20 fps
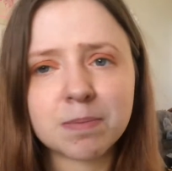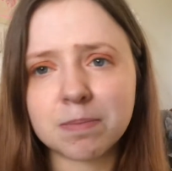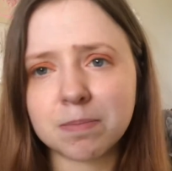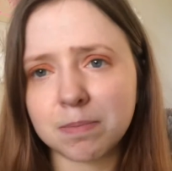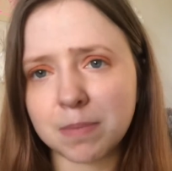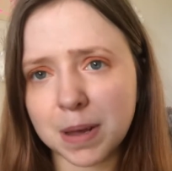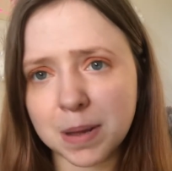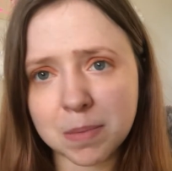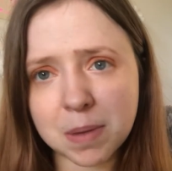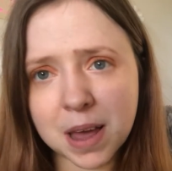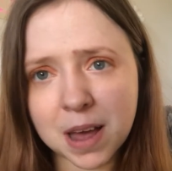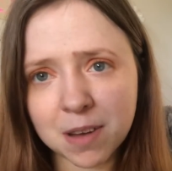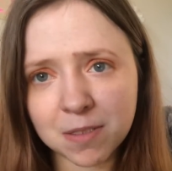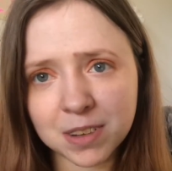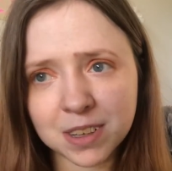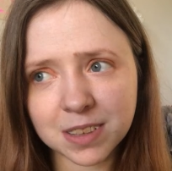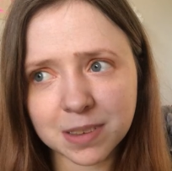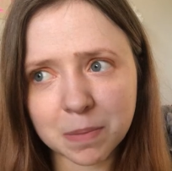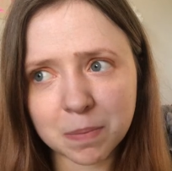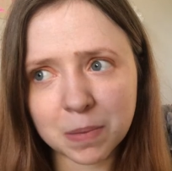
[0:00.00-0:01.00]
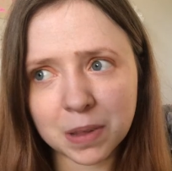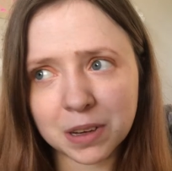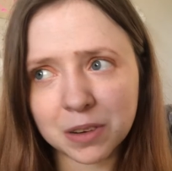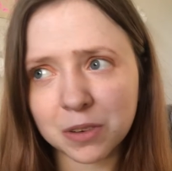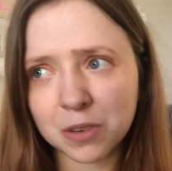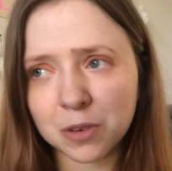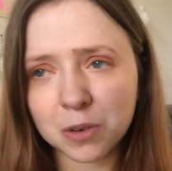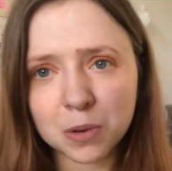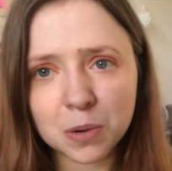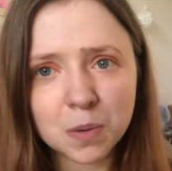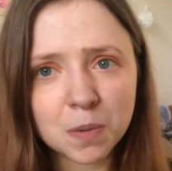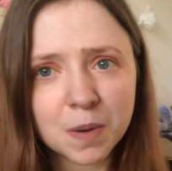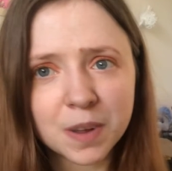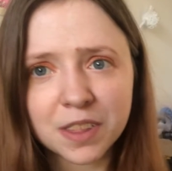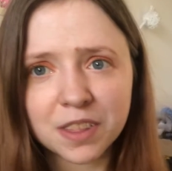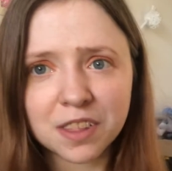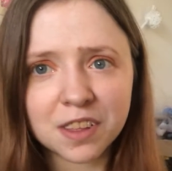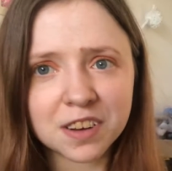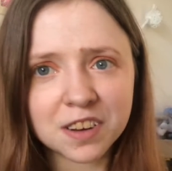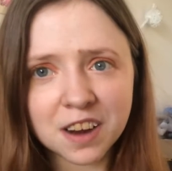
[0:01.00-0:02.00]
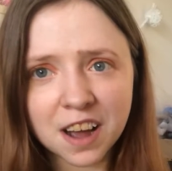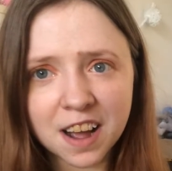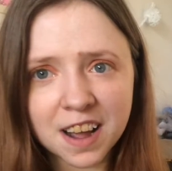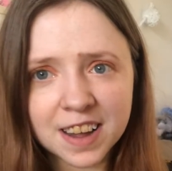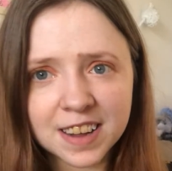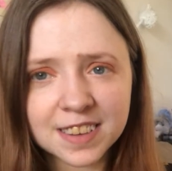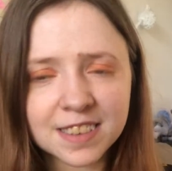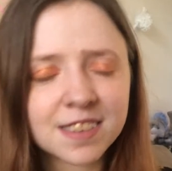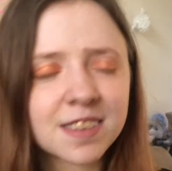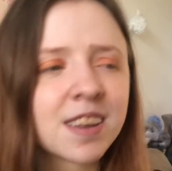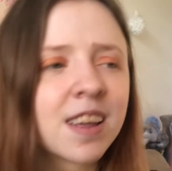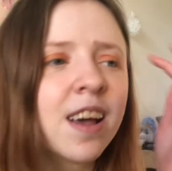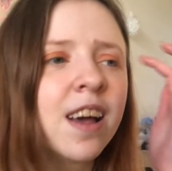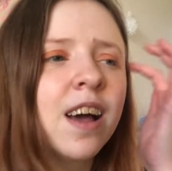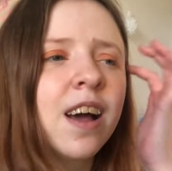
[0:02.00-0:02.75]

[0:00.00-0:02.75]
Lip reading: maybe having something to do with the night.